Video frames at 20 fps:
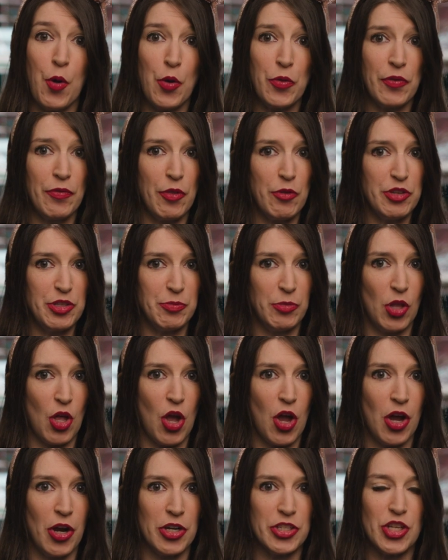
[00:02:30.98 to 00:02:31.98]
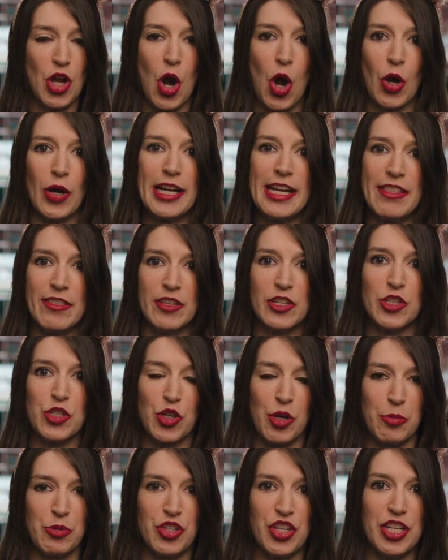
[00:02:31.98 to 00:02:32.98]
both of those blogs are in the
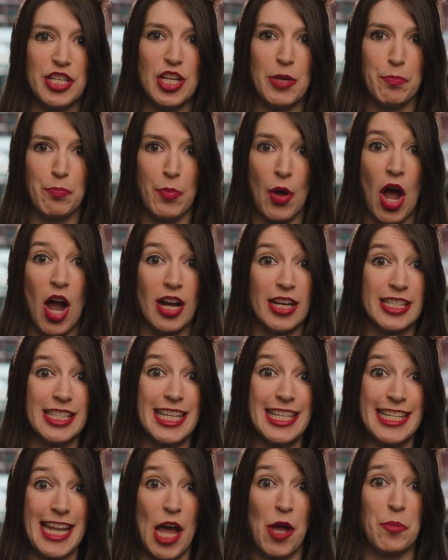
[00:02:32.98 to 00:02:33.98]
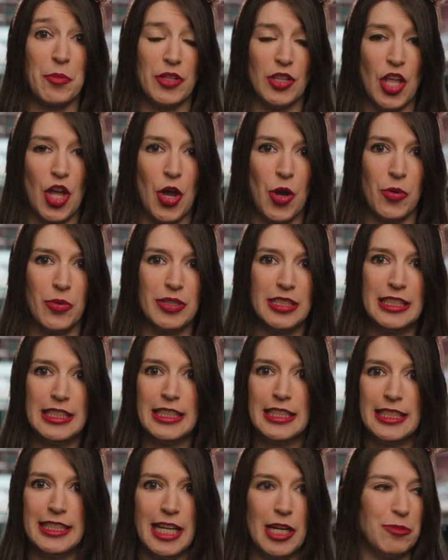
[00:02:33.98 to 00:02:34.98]
description box down below.
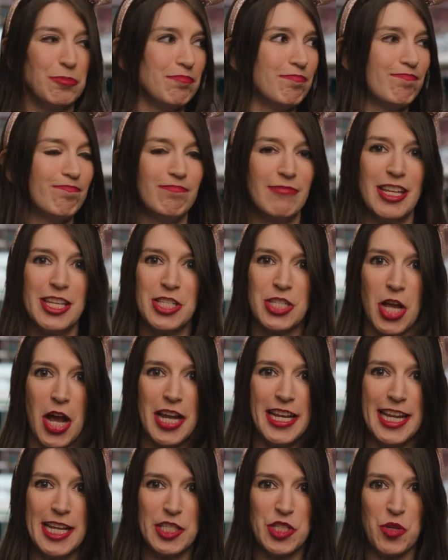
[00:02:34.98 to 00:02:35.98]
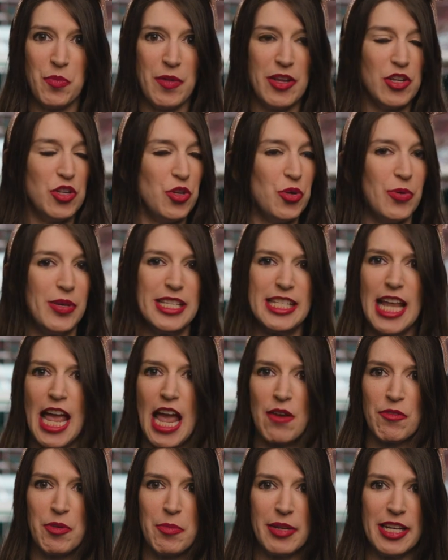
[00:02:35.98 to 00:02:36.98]
Now, Scott Hanselman, who is
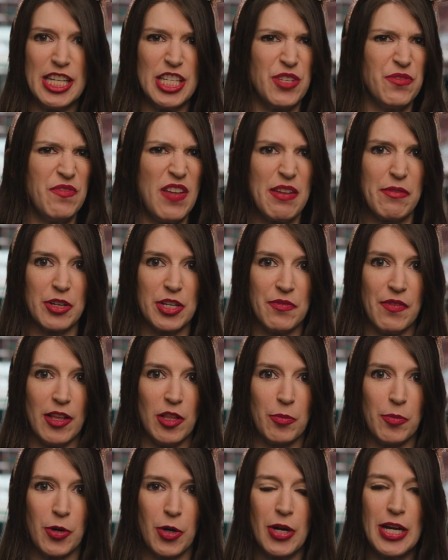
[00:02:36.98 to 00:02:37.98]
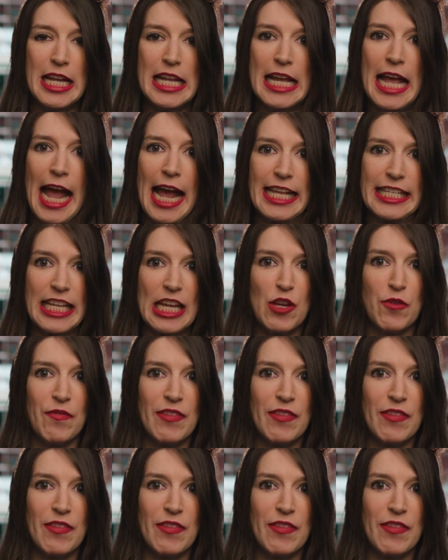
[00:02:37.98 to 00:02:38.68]
everybody's favorite developer, has a